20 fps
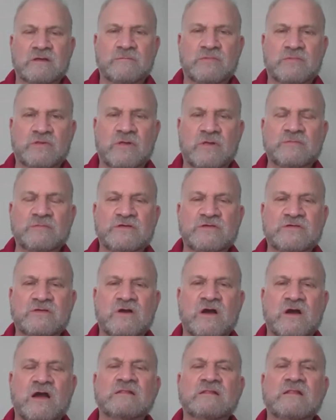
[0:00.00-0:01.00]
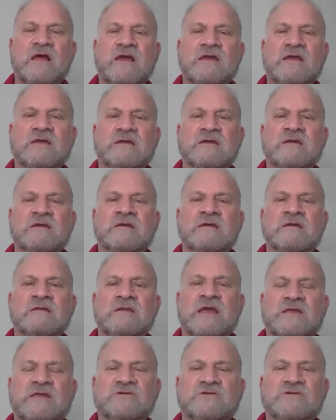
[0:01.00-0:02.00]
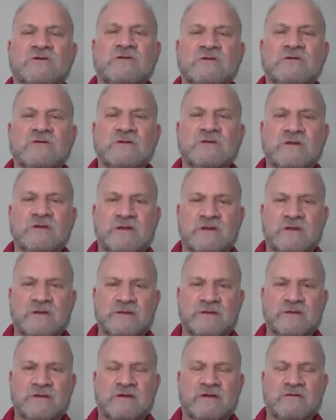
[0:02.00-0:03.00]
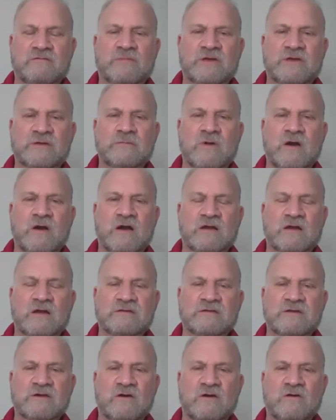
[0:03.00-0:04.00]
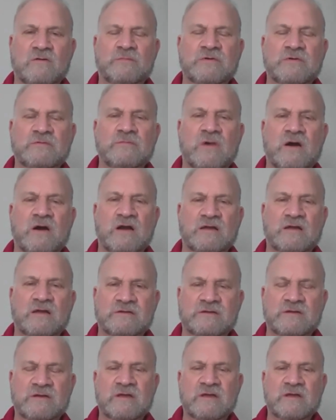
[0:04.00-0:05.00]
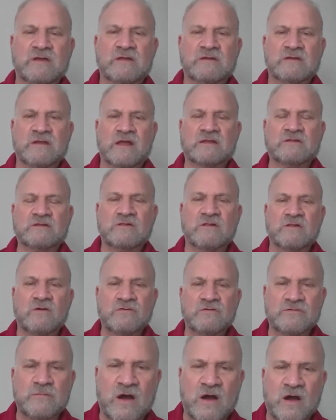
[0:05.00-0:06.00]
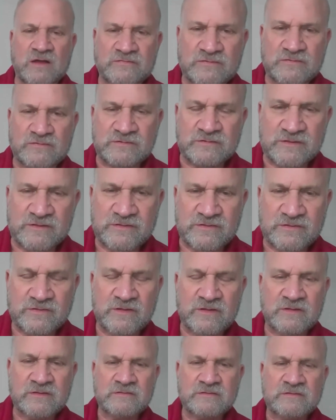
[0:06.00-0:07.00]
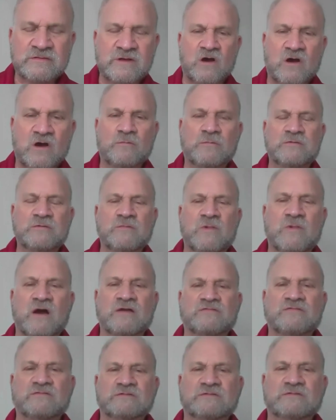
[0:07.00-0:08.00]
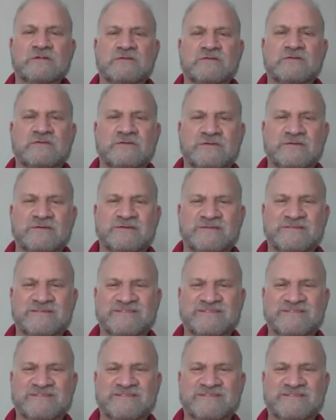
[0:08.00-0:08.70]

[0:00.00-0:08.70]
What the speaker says: Plumb the sky like nature of big mind, open mind, not closed mindfulness, open mindfulness.